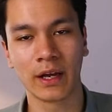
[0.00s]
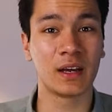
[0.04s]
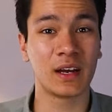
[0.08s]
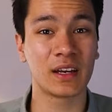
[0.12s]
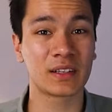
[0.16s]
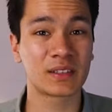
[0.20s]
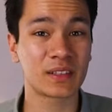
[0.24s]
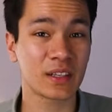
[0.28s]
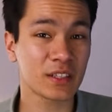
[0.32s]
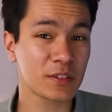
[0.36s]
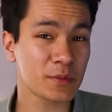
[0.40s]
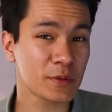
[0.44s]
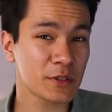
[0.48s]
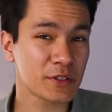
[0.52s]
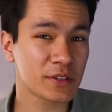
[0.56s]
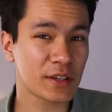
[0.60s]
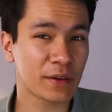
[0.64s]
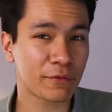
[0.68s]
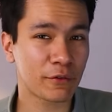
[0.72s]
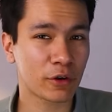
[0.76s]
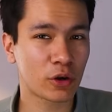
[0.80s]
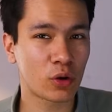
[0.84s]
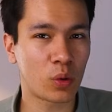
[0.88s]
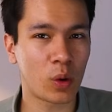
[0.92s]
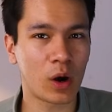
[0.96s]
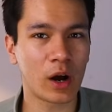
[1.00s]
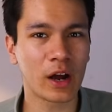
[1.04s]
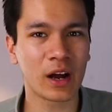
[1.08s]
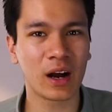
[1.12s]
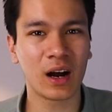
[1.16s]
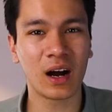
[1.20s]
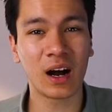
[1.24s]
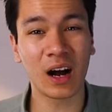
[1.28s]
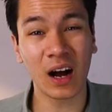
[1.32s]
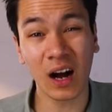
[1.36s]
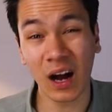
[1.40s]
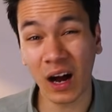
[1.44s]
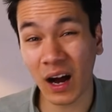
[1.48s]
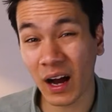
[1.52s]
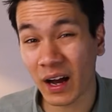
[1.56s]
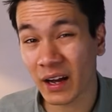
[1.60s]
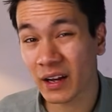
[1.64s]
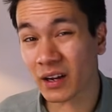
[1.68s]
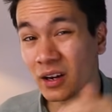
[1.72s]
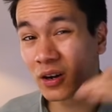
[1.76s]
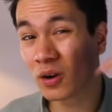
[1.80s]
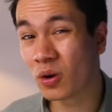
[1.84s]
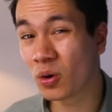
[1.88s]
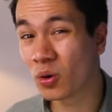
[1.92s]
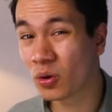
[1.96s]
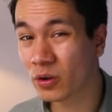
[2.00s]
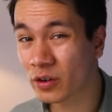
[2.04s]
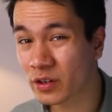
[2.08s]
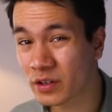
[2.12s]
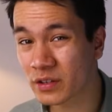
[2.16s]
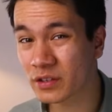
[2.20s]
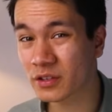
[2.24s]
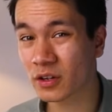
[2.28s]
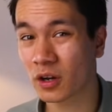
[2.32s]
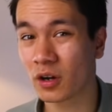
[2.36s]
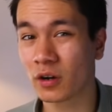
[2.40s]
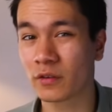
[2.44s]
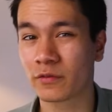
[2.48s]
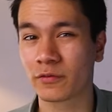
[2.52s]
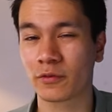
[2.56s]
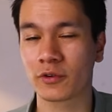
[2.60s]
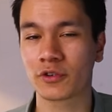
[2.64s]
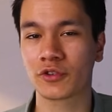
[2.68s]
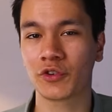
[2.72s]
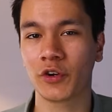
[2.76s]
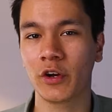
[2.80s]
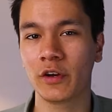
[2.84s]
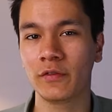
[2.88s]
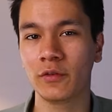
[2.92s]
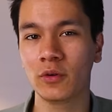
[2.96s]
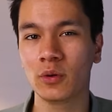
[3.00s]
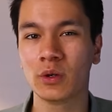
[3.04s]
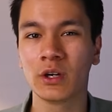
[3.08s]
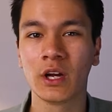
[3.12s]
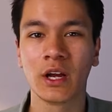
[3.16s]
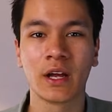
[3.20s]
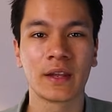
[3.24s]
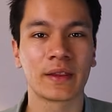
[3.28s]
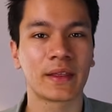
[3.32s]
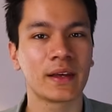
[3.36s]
Assessments that require higher orders of retrieval,